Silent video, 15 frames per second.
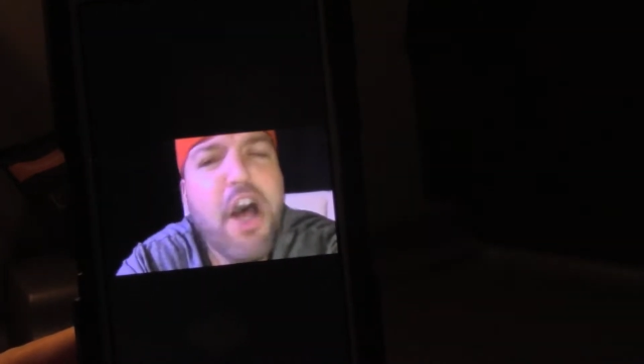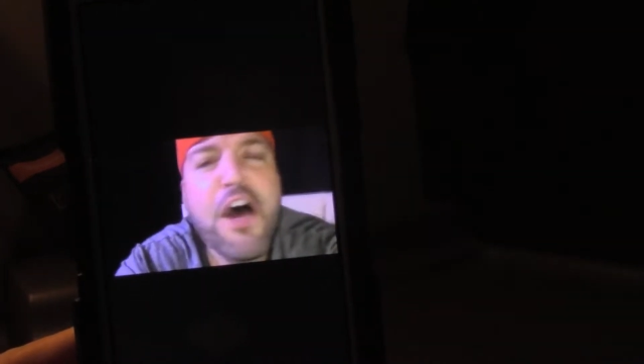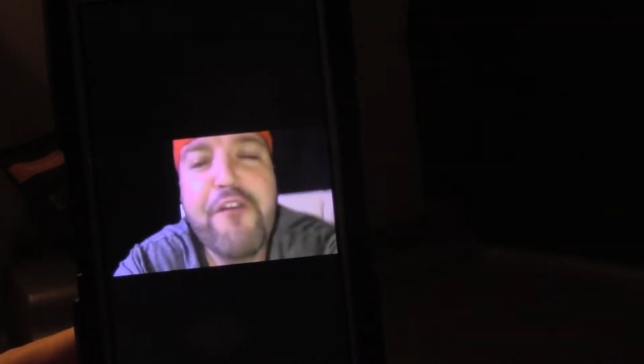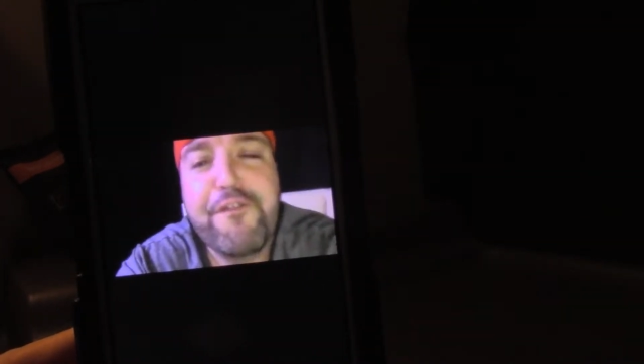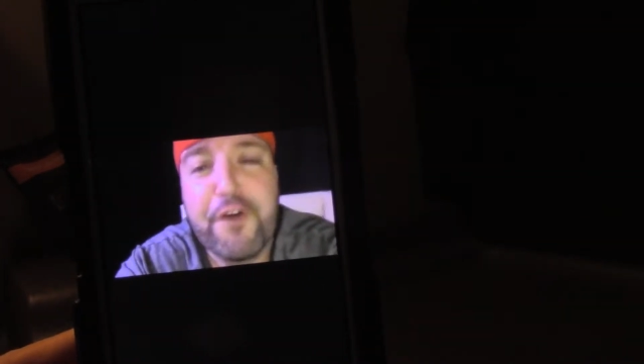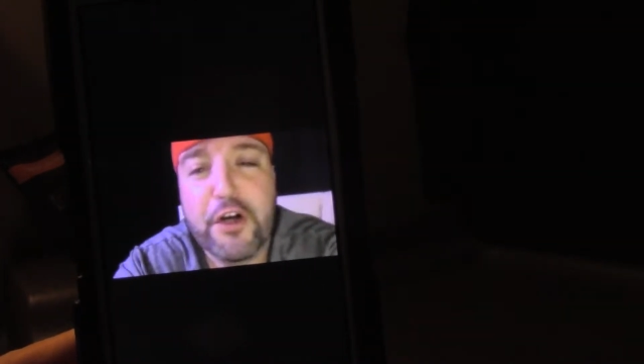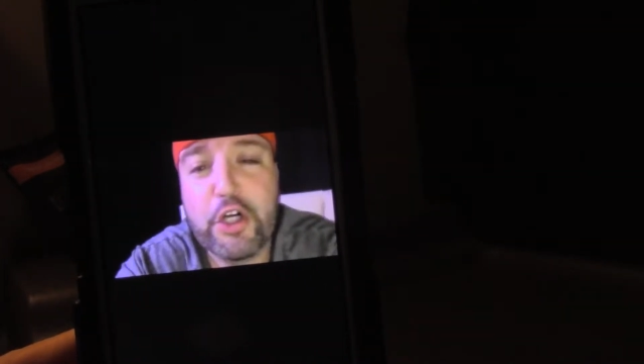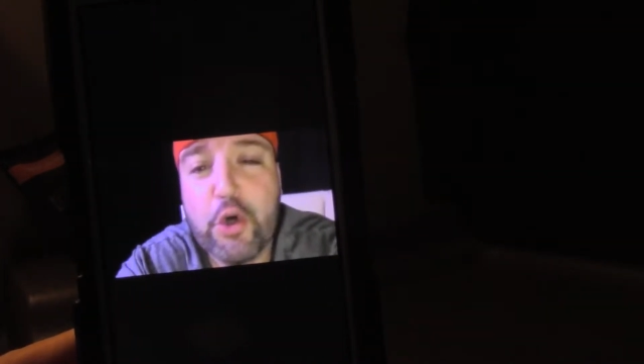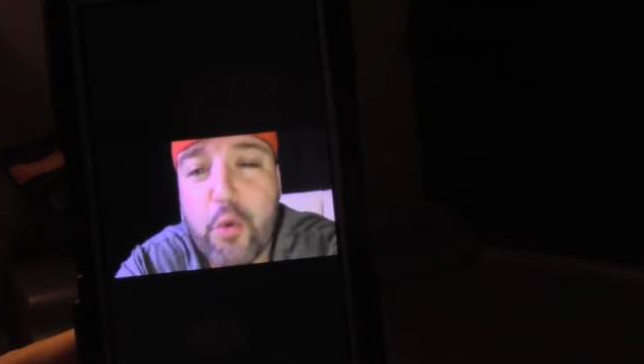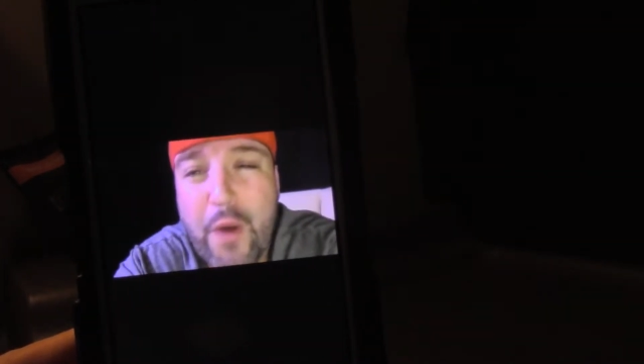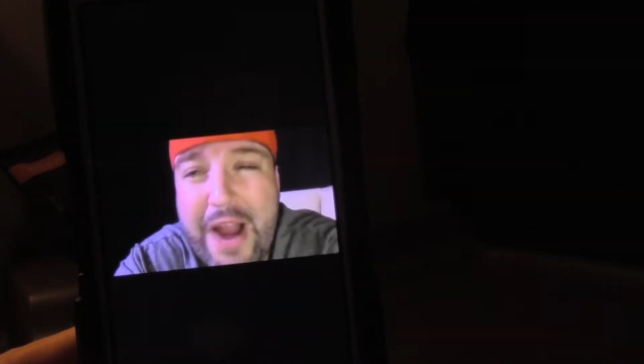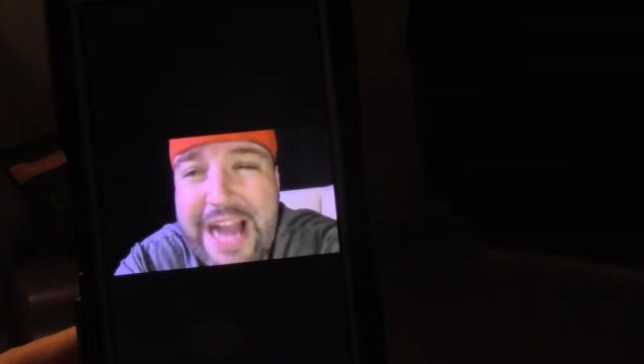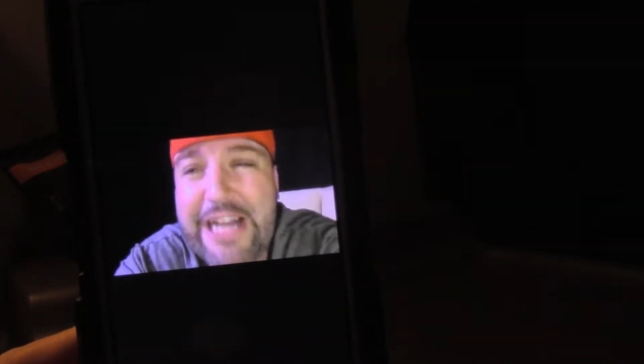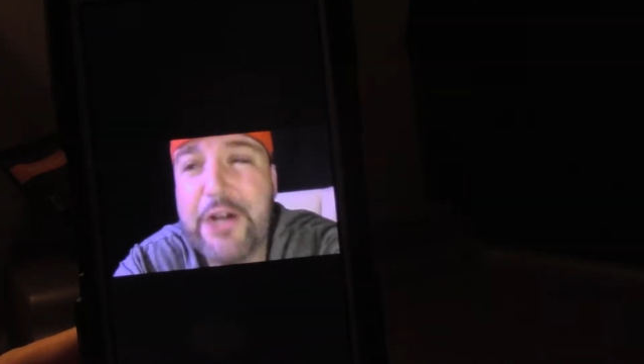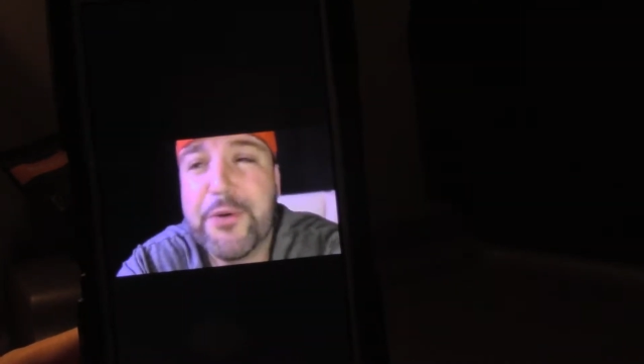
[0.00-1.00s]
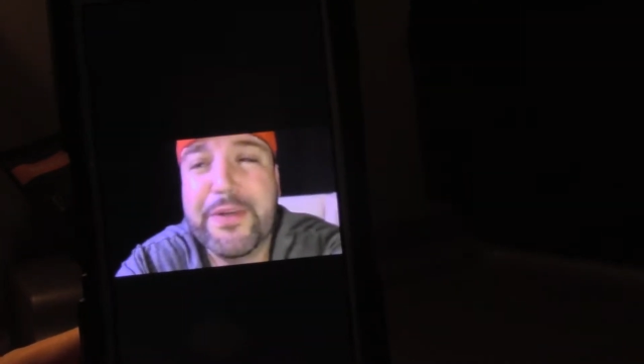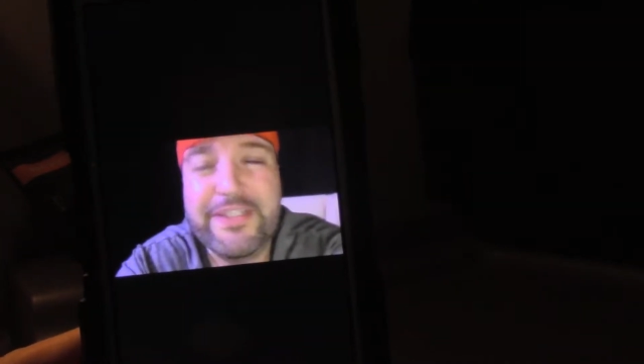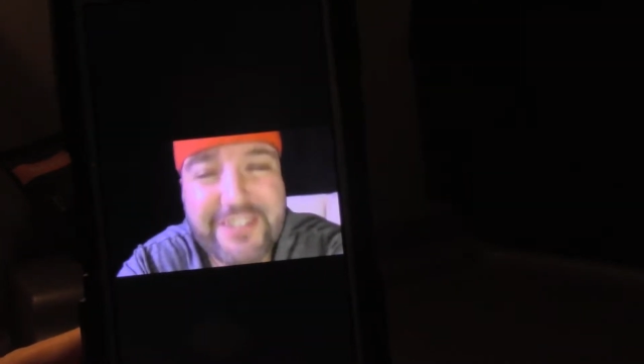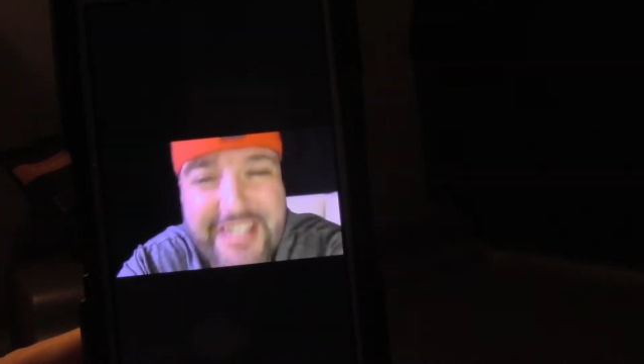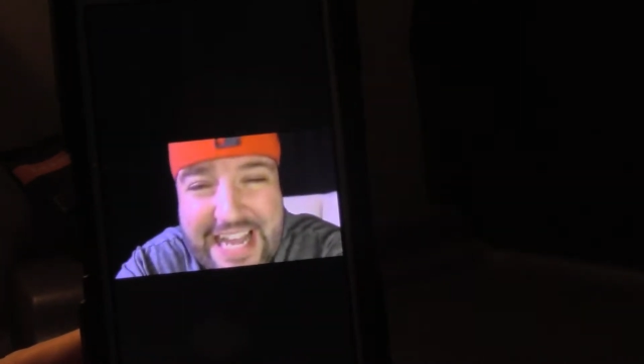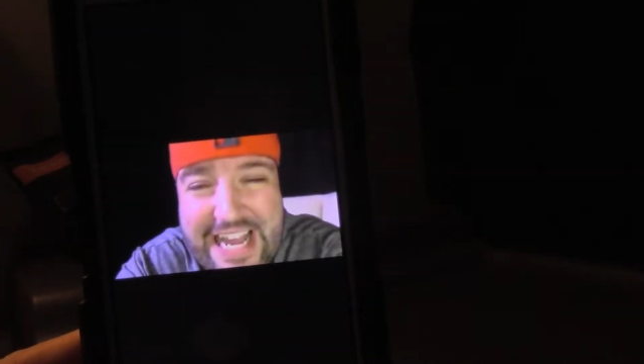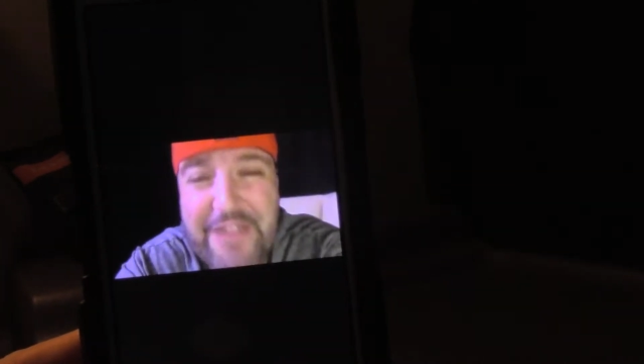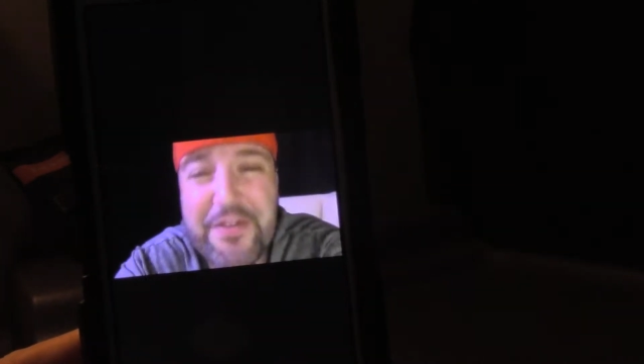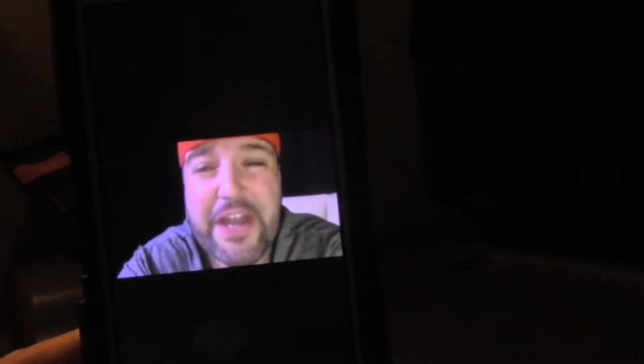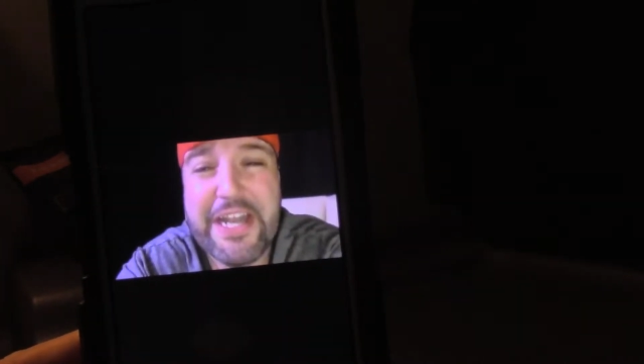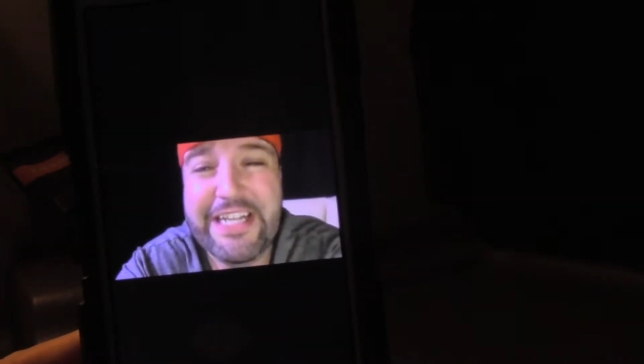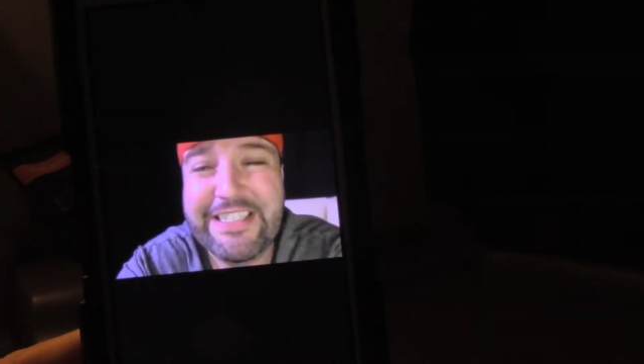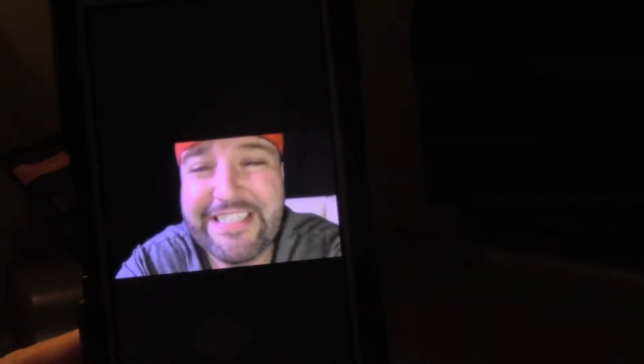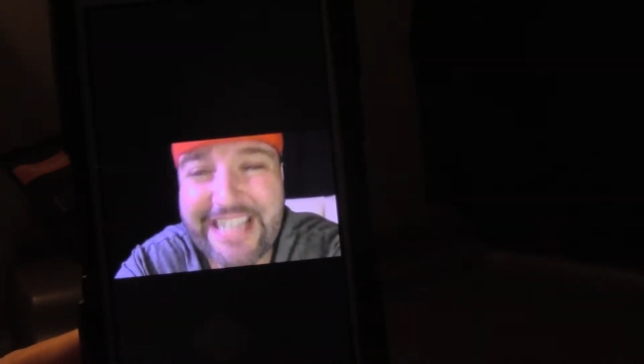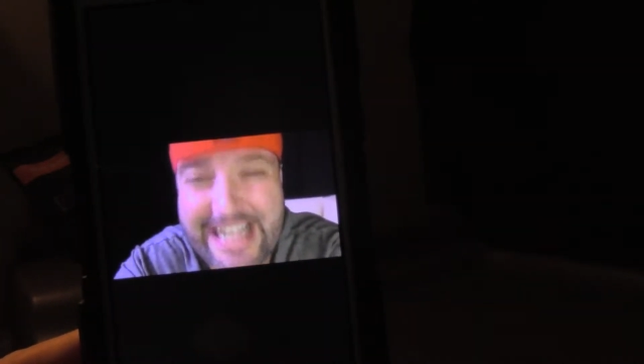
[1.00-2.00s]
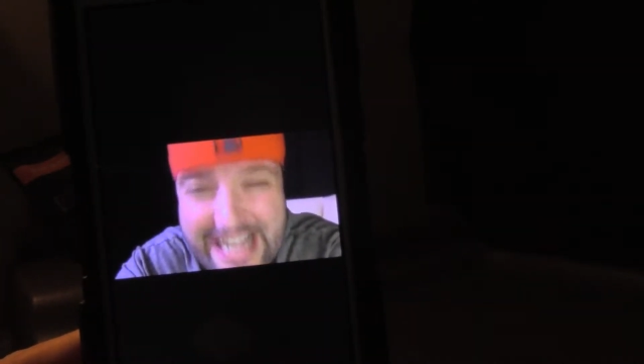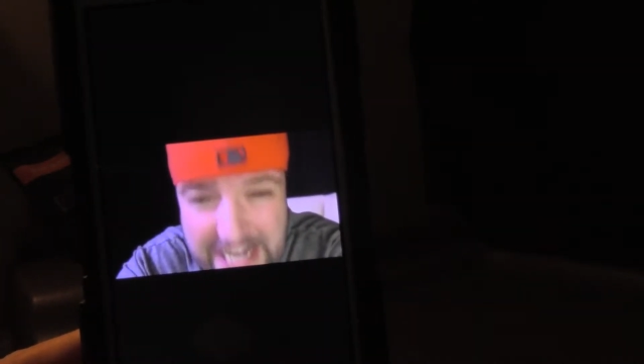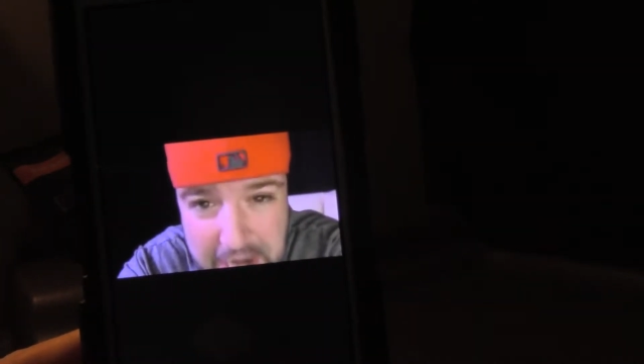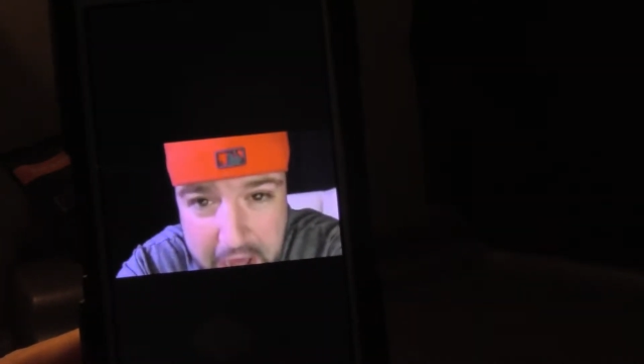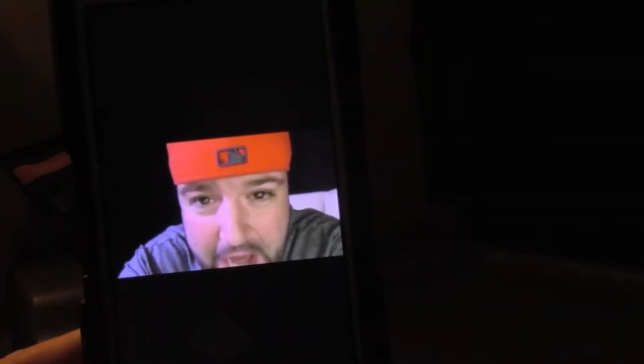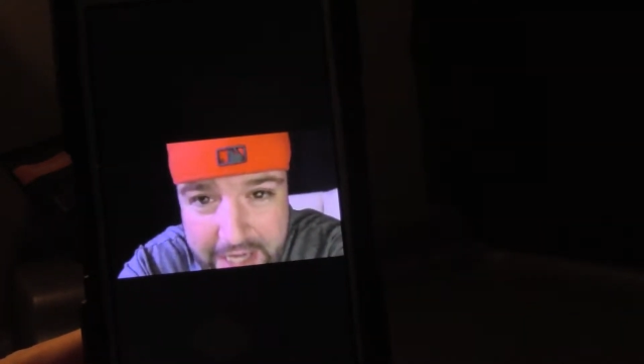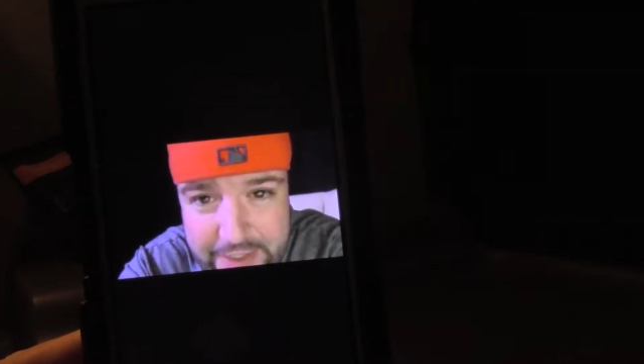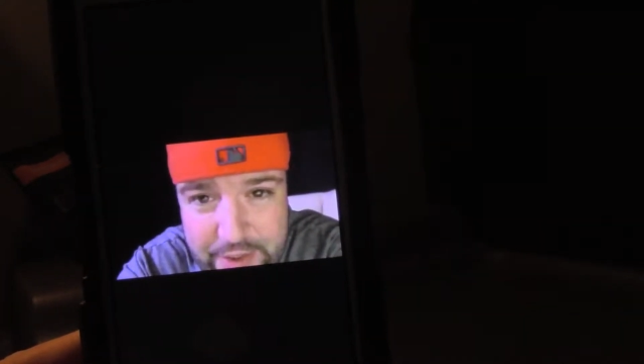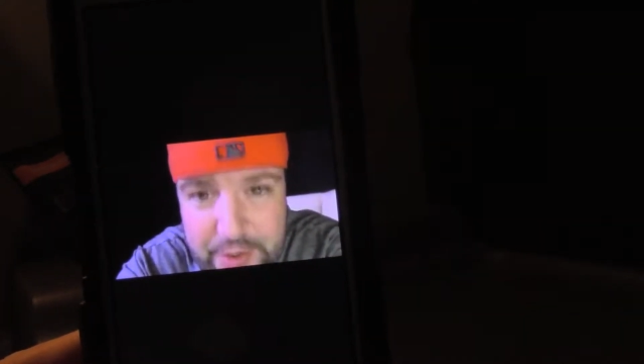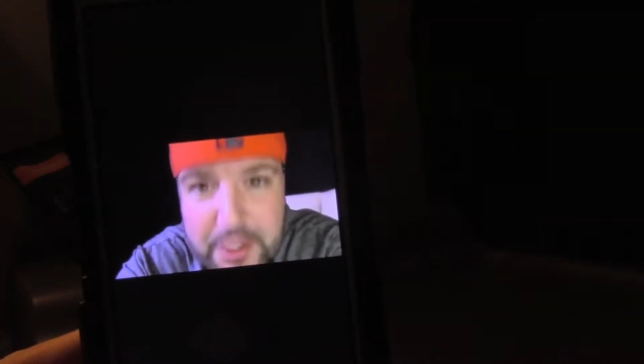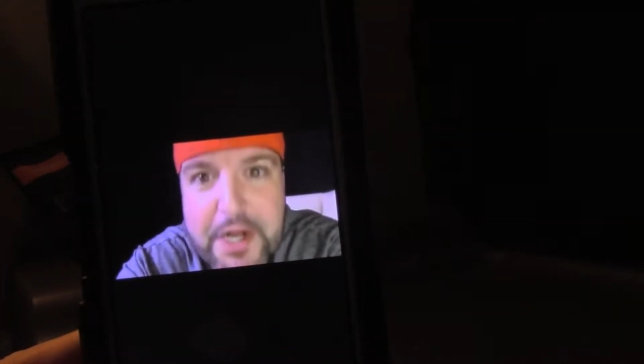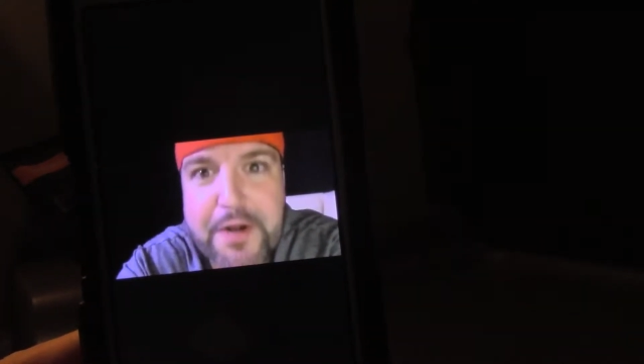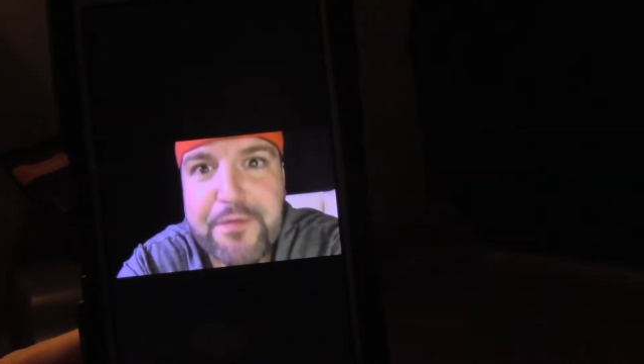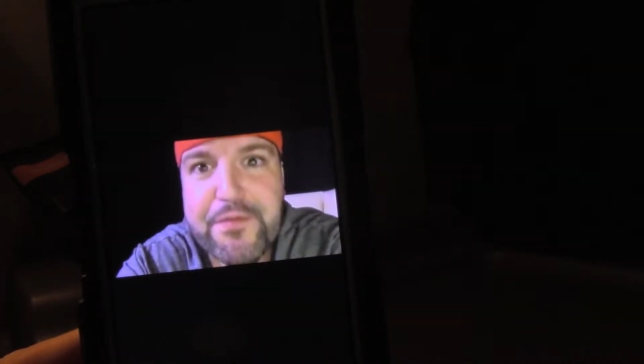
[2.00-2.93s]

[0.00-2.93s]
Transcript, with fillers: For greater is he that is in us